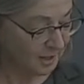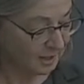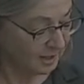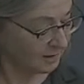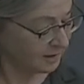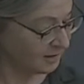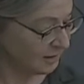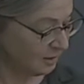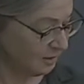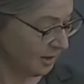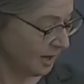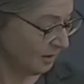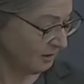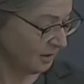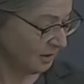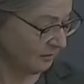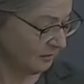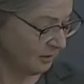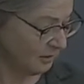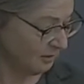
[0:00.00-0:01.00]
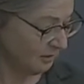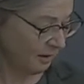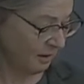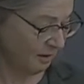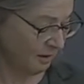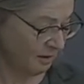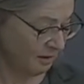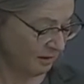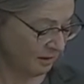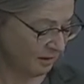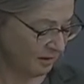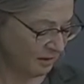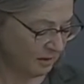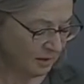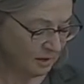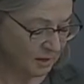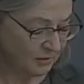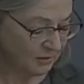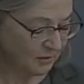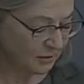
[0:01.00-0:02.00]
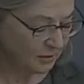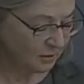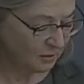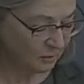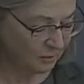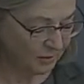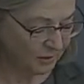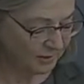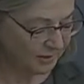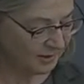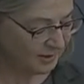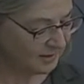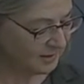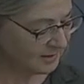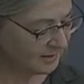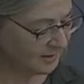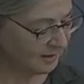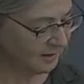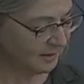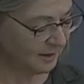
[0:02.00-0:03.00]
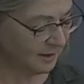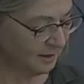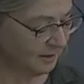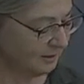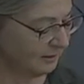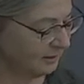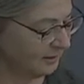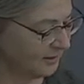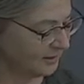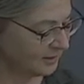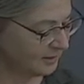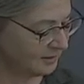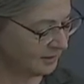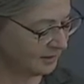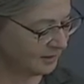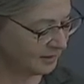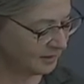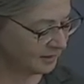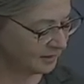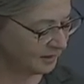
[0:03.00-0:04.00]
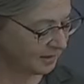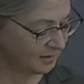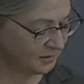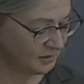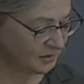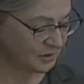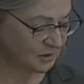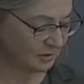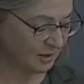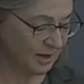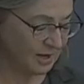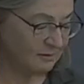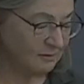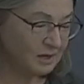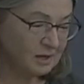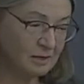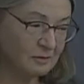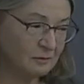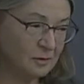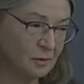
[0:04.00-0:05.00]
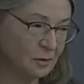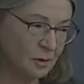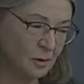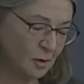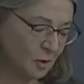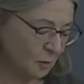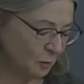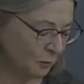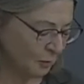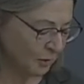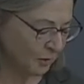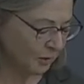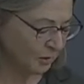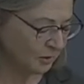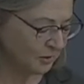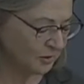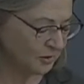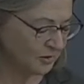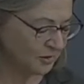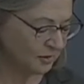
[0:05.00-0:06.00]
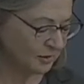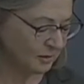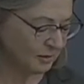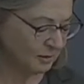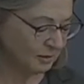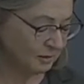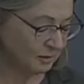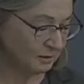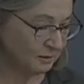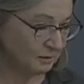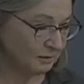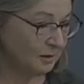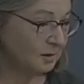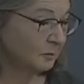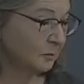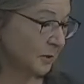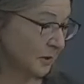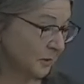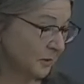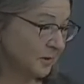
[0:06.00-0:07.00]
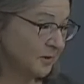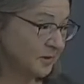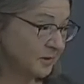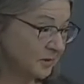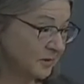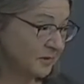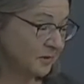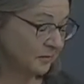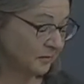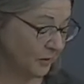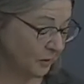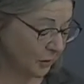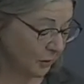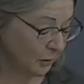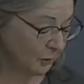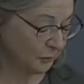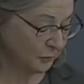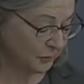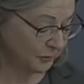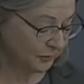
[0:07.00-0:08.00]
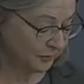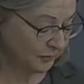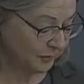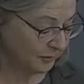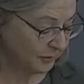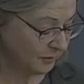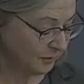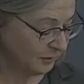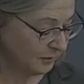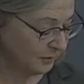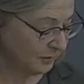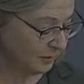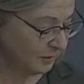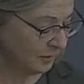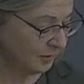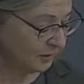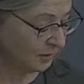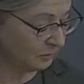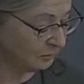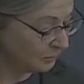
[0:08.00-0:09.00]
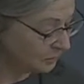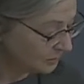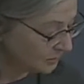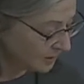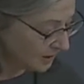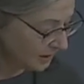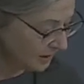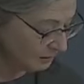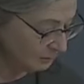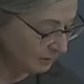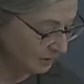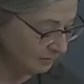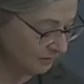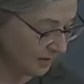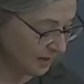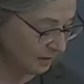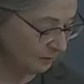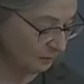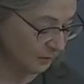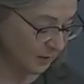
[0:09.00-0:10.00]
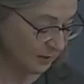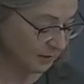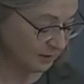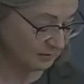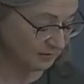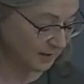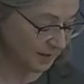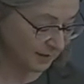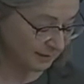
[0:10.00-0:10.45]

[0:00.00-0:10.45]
And consider how different they are the coyness and carelessness and striving of your co workers, the appearances of the goat, the routine revamping of